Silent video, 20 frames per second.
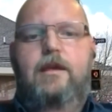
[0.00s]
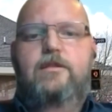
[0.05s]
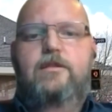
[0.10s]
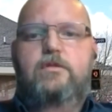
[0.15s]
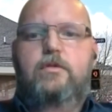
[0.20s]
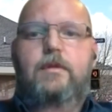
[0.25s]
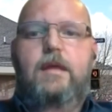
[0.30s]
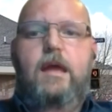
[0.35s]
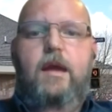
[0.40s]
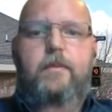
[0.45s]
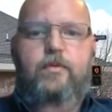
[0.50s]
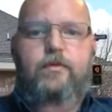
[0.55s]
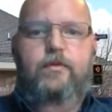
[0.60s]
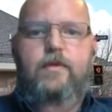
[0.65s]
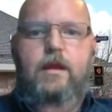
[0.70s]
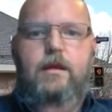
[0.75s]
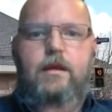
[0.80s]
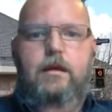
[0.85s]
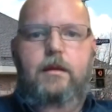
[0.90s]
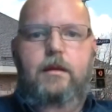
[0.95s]
So that
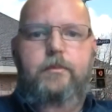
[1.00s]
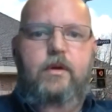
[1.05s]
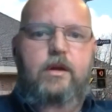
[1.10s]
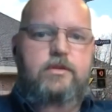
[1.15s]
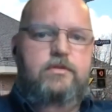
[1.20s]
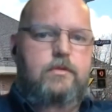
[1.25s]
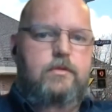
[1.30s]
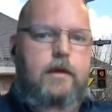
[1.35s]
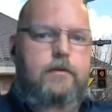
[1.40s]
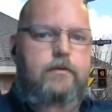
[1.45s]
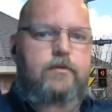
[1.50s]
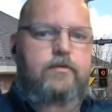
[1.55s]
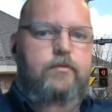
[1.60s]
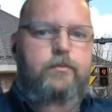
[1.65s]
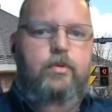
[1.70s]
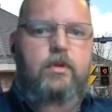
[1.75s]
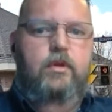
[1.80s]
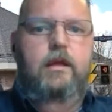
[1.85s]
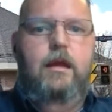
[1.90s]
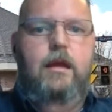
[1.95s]
prevented a bus driver
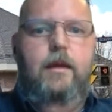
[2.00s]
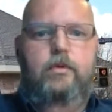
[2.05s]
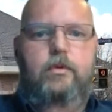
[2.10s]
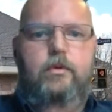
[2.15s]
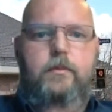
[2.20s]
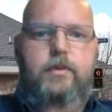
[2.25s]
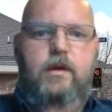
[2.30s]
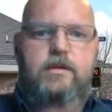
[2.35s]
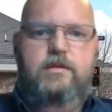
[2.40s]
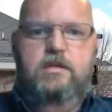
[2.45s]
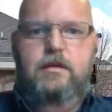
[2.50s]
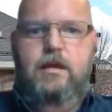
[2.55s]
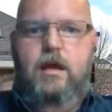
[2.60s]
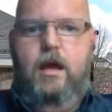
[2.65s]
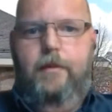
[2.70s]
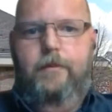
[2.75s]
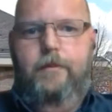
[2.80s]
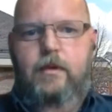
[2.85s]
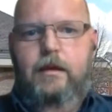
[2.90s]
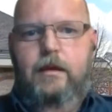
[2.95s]
from pulling up to a bus
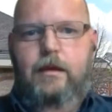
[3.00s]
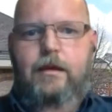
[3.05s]
stop,